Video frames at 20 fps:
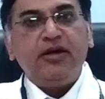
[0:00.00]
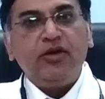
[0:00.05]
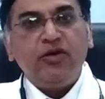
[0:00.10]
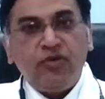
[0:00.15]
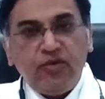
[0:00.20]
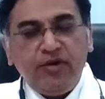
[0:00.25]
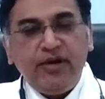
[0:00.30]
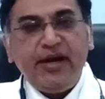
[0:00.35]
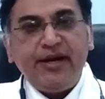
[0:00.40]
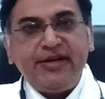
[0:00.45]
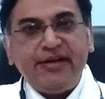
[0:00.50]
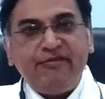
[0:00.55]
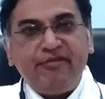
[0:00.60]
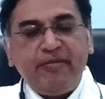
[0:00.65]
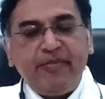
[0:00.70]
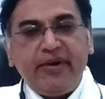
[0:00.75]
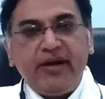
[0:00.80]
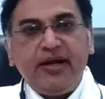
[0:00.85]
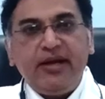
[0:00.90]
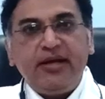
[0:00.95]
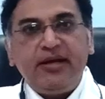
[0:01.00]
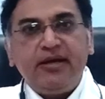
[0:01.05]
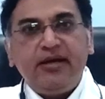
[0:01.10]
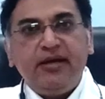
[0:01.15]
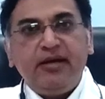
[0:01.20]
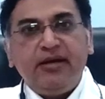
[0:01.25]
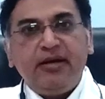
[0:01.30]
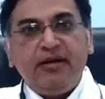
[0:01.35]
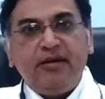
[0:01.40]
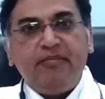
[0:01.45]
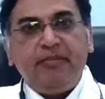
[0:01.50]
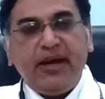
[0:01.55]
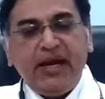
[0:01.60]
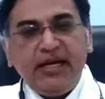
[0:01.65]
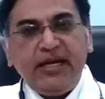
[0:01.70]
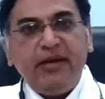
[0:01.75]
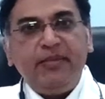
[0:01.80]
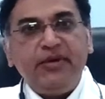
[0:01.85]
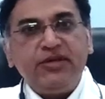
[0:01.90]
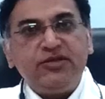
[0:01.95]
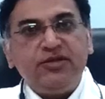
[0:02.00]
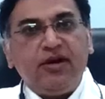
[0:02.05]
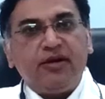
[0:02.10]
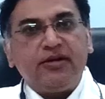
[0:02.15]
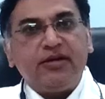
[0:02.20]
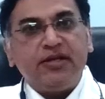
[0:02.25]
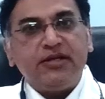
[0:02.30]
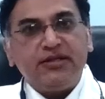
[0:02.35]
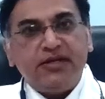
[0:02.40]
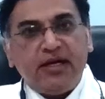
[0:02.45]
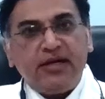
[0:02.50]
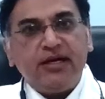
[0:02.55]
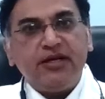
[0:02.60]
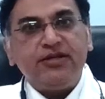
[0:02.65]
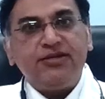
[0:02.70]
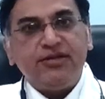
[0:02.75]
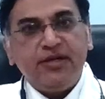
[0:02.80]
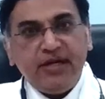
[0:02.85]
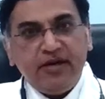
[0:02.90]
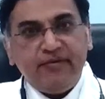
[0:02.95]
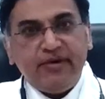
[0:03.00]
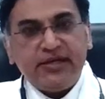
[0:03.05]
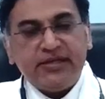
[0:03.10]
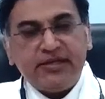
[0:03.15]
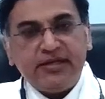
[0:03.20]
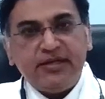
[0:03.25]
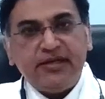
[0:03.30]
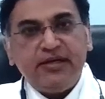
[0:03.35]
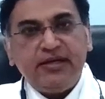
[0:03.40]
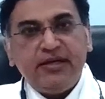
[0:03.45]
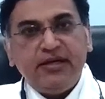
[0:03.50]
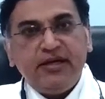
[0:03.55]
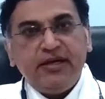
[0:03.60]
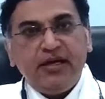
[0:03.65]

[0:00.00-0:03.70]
Good day to everybody. My name is Dr. Sharan Srinivasan.